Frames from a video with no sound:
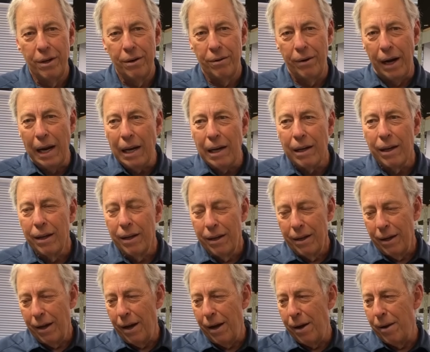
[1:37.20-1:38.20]
right?
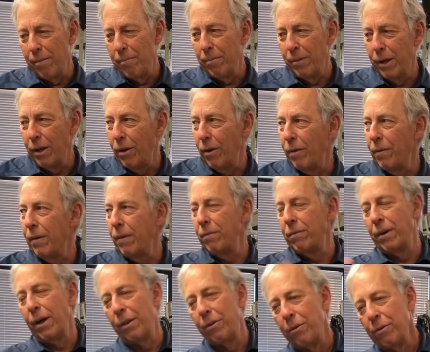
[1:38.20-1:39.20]
Um, you know, and they've
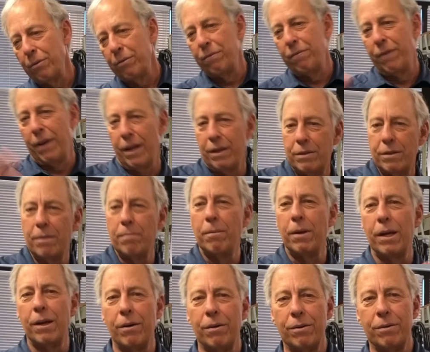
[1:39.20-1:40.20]
got those fancy
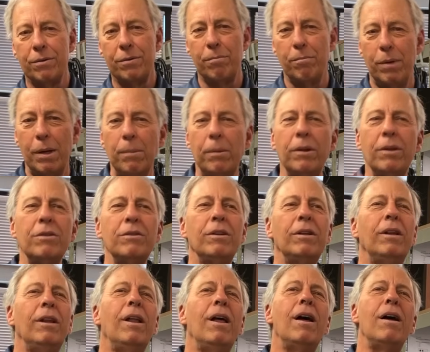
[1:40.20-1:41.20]
meters, and people just
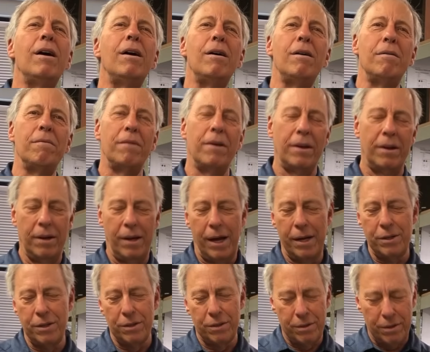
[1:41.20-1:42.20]
love it. And I
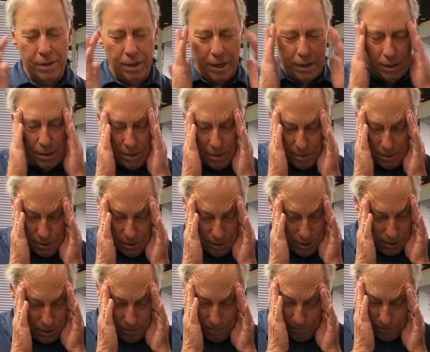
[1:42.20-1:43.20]
just, I
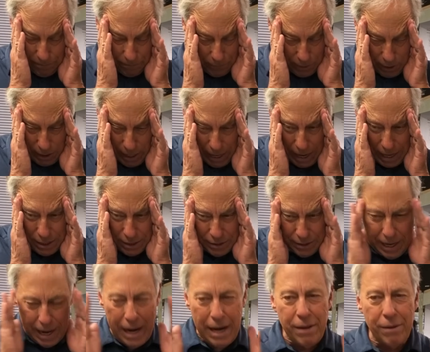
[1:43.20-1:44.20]
I
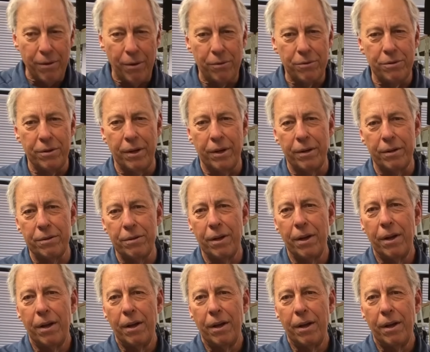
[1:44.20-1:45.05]
just hate those things.